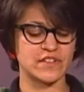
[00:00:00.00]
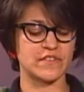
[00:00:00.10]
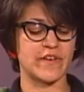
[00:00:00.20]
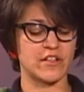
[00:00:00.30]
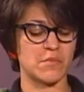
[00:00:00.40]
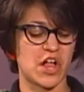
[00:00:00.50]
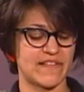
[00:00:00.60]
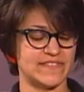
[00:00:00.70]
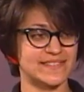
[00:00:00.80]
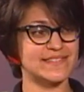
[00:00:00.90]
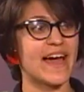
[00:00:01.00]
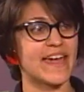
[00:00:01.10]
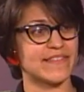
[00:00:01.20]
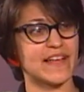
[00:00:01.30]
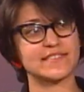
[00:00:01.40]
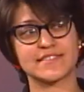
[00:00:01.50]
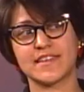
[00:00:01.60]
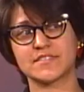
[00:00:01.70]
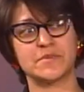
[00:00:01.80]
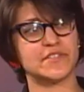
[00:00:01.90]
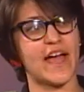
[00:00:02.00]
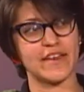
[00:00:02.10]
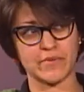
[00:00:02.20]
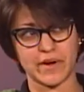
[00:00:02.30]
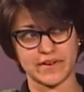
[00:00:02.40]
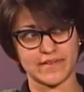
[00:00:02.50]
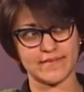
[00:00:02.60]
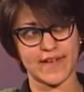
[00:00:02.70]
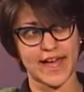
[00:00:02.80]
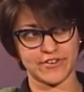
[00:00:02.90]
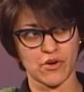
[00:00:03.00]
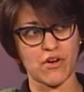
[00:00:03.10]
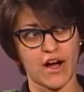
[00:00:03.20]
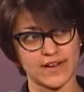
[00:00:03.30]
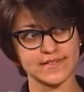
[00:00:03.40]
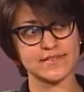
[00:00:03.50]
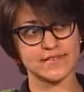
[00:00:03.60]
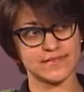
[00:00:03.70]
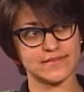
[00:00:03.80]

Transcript: that's available on the site, that's accessible to anyone. That is no accessible